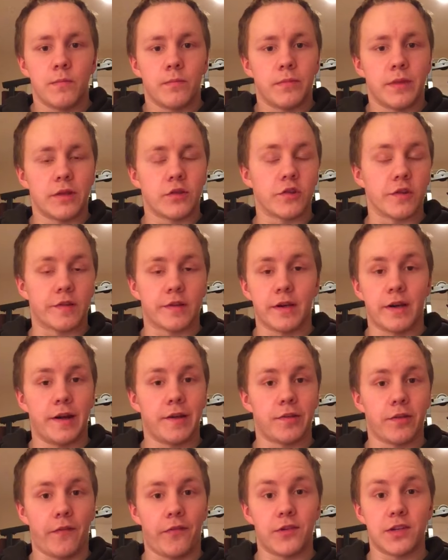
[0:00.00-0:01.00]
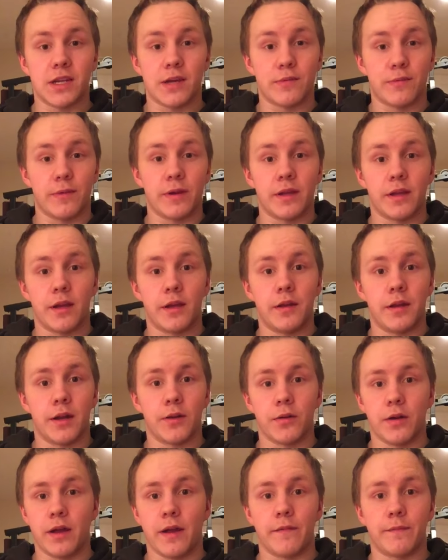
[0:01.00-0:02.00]
That's just guys off the top of my head. I
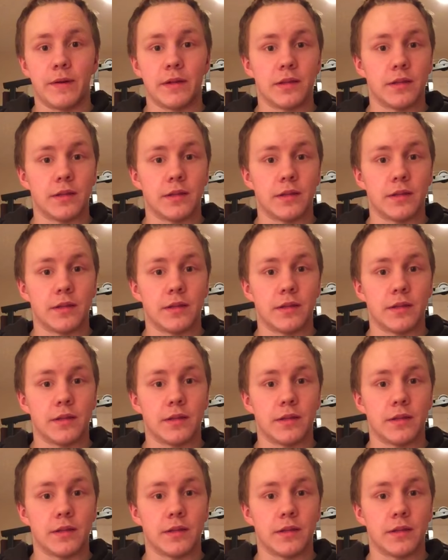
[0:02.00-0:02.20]
don't have my